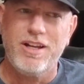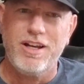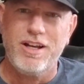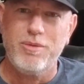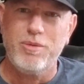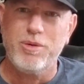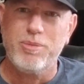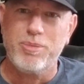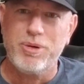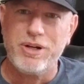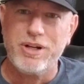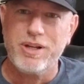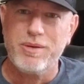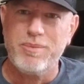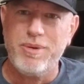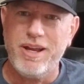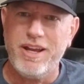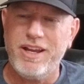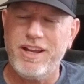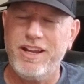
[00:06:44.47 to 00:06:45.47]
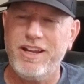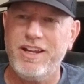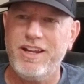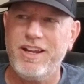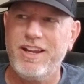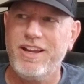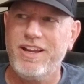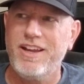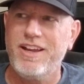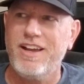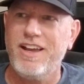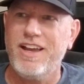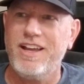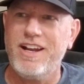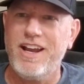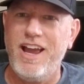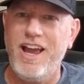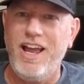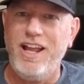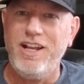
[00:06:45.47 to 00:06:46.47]
with pretty good pay, and
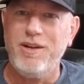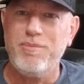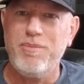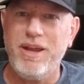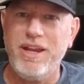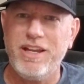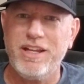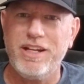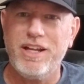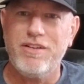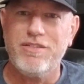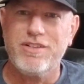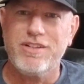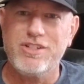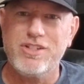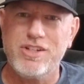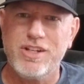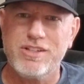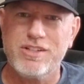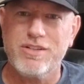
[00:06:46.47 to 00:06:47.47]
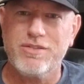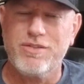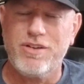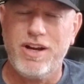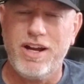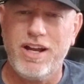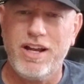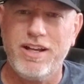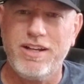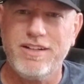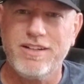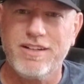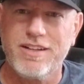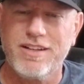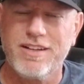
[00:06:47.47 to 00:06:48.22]
I had to make enough to justify